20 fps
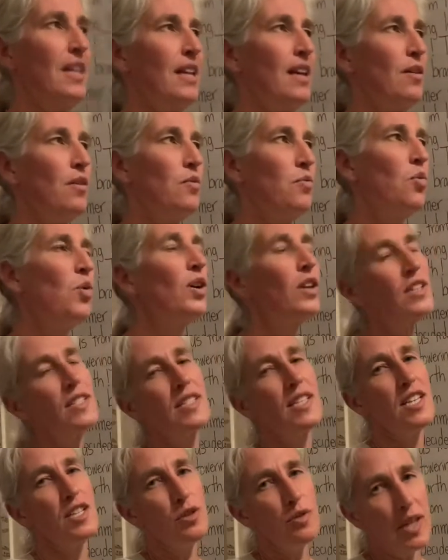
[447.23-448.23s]
words that
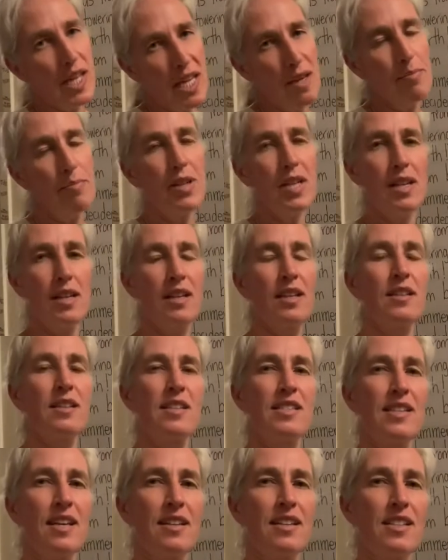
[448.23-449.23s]
you keep beginning the
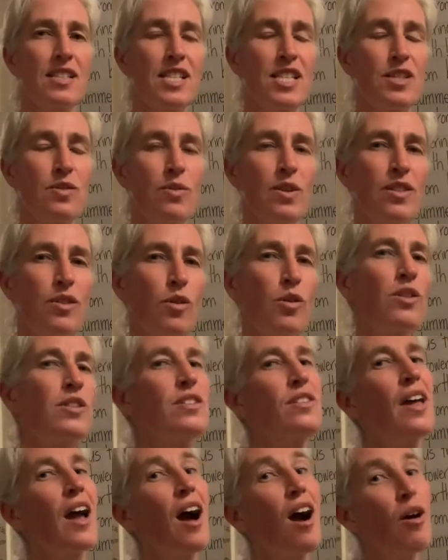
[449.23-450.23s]
sentences with, or do they
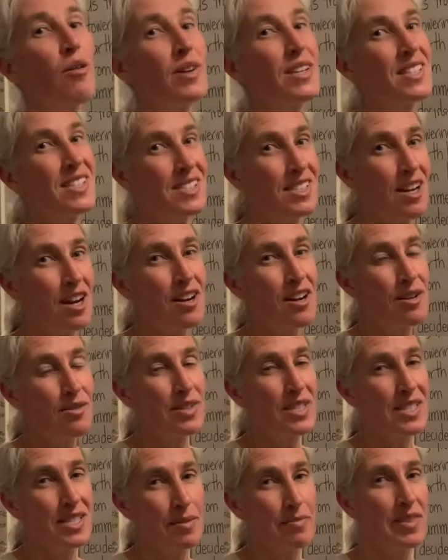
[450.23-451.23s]
always start with
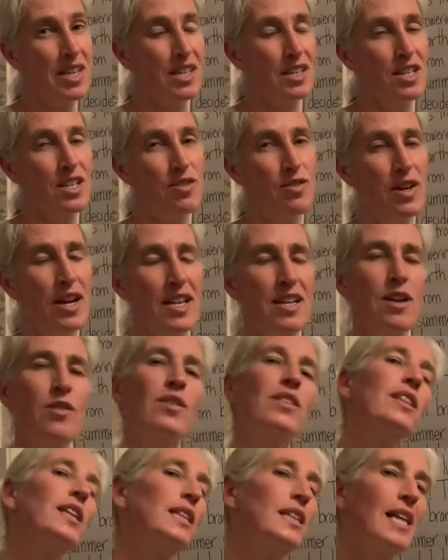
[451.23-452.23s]
something new? And I know in
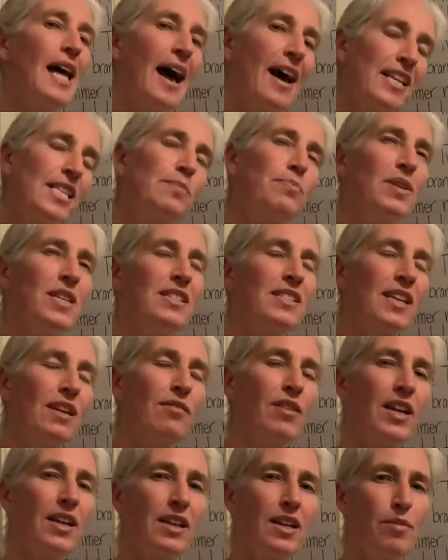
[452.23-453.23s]
the last piece I
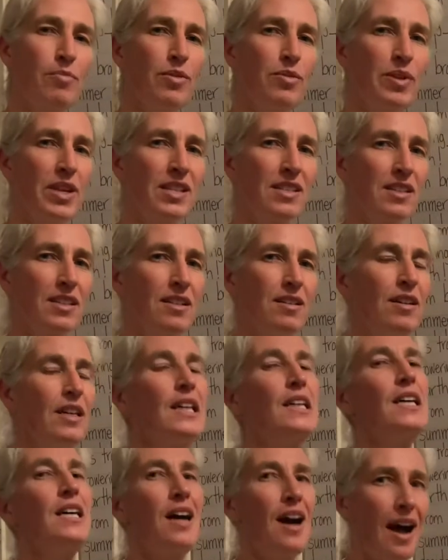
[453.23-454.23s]
read a couple weeks ago,
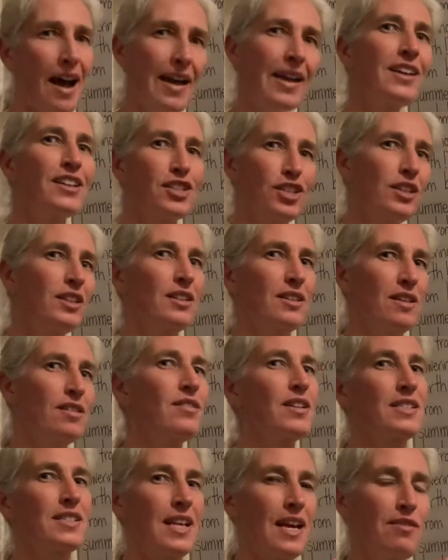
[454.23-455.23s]
I actually
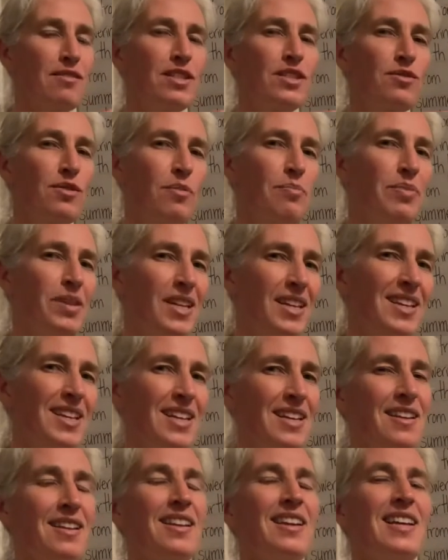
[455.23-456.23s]
noticed I was
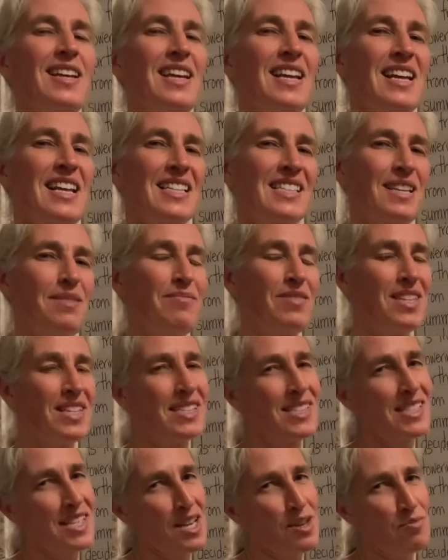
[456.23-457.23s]
repeating some of the
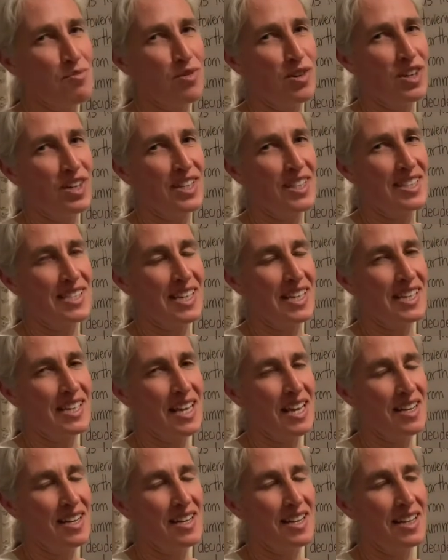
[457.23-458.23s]
same words again
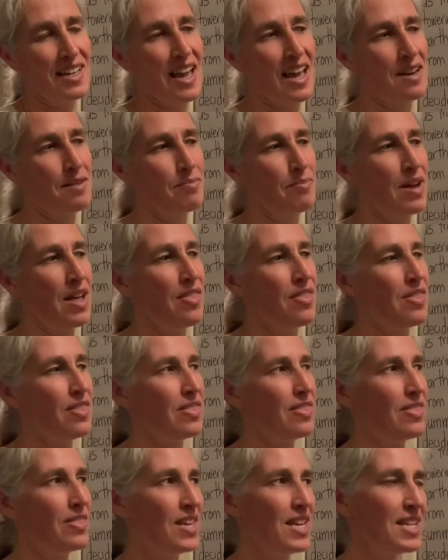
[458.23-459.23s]
and again, but
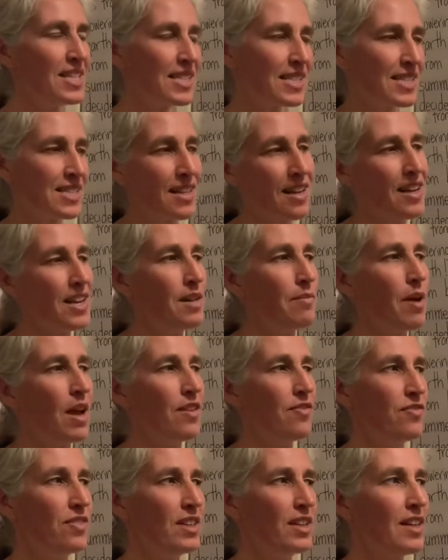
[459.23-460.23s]
this time I
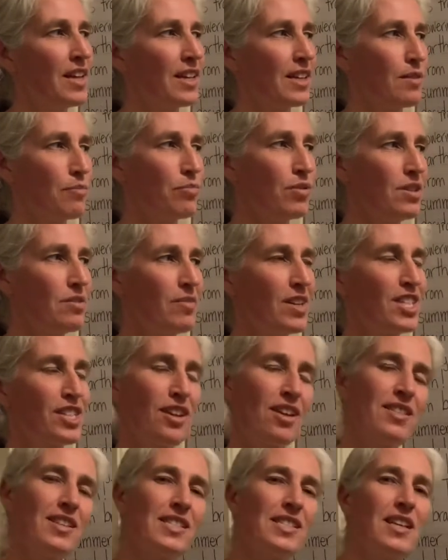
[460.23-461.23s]
feel like pretty much all the
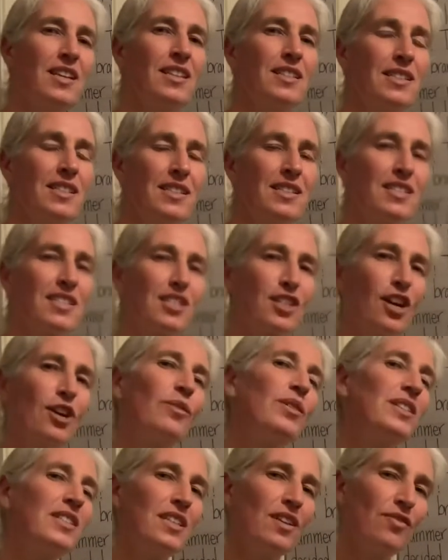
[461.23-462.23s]
sentences start with
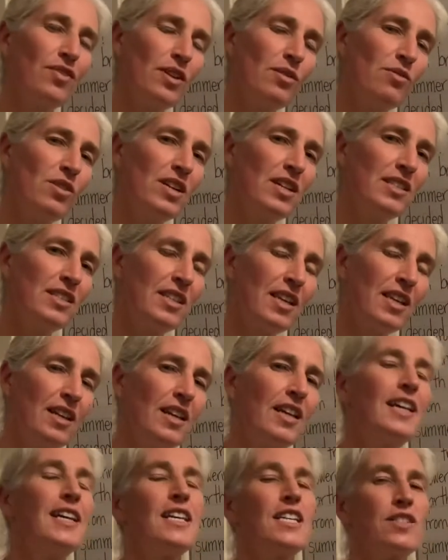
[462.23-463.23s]
different words.
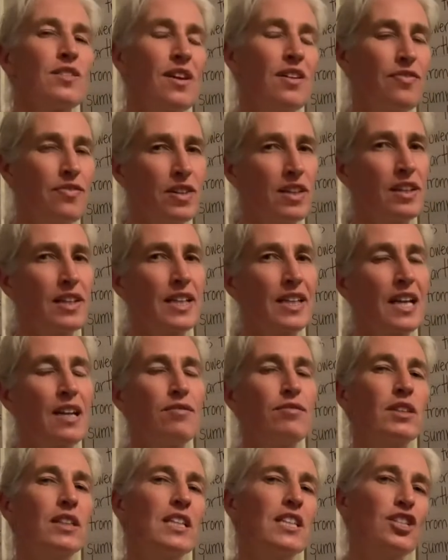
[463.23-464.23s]
So I feel like I've
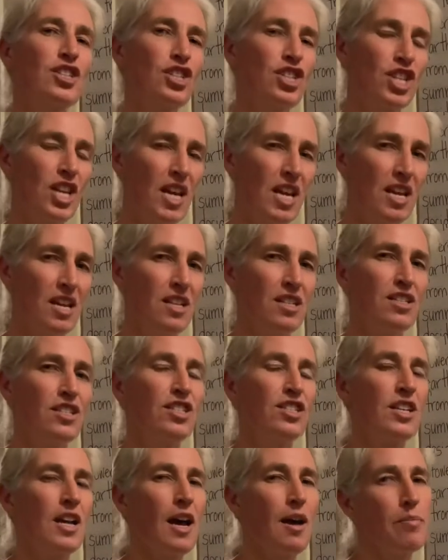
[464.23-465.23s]
really changed
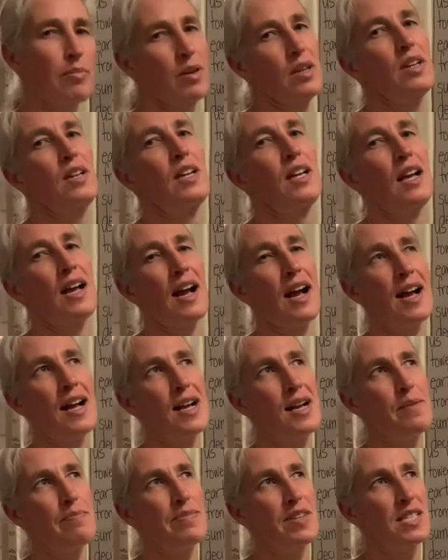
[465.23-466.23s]
up
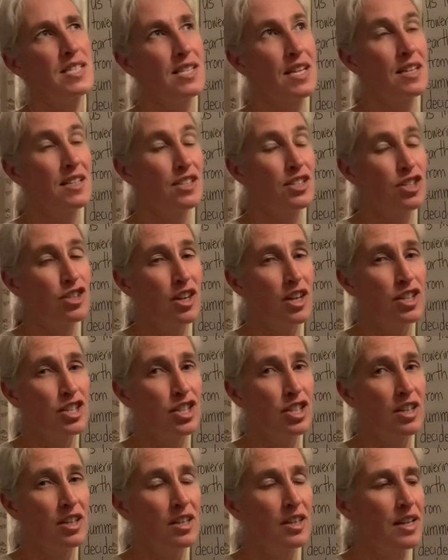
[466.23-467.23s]
the sentence
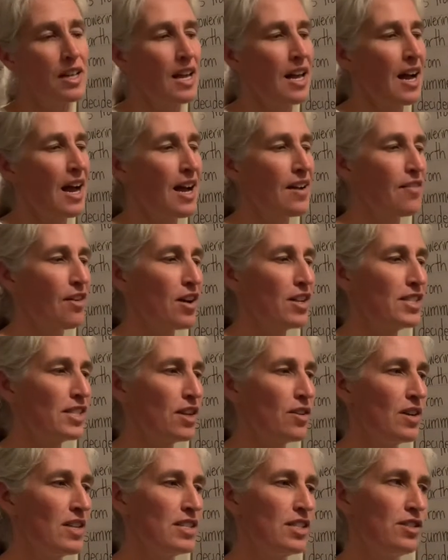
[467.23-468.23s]
structure. I've also,
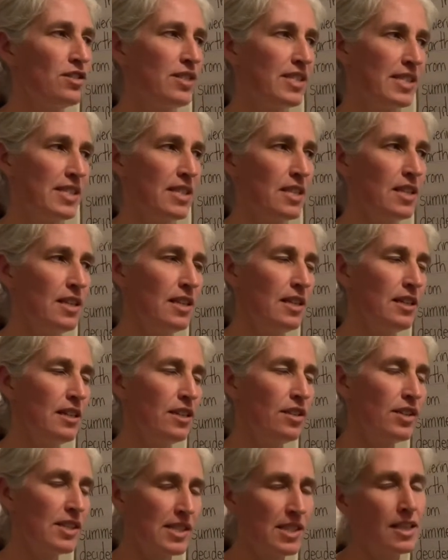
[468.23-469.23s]
as you'll
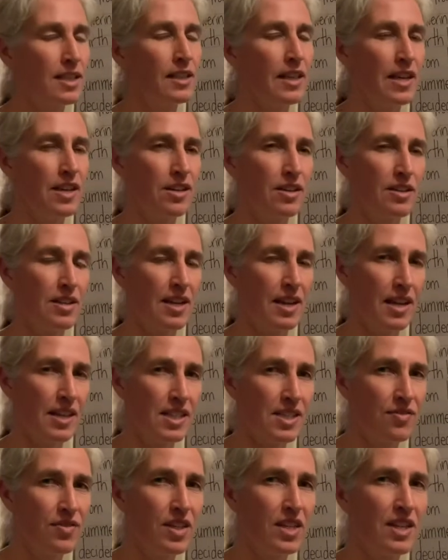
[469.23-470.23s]
see later in the next
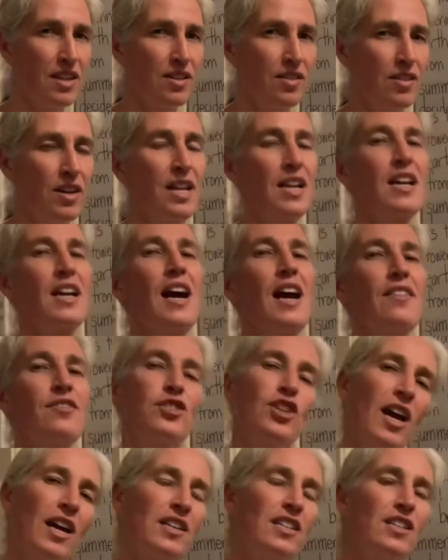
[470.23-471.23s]
video, I've
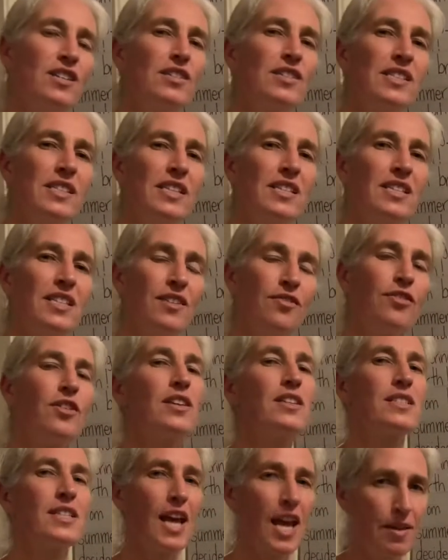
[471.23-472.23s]
tried to use the different
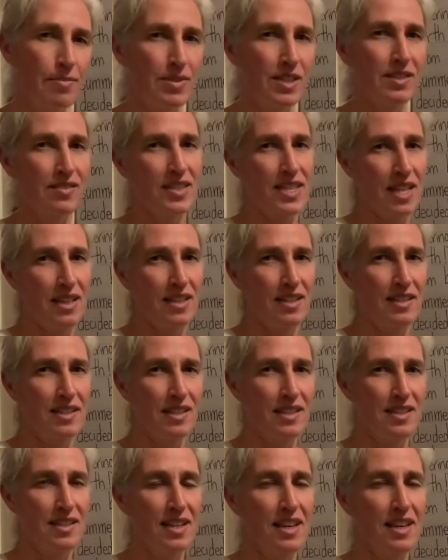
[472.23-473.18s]
types of sentences.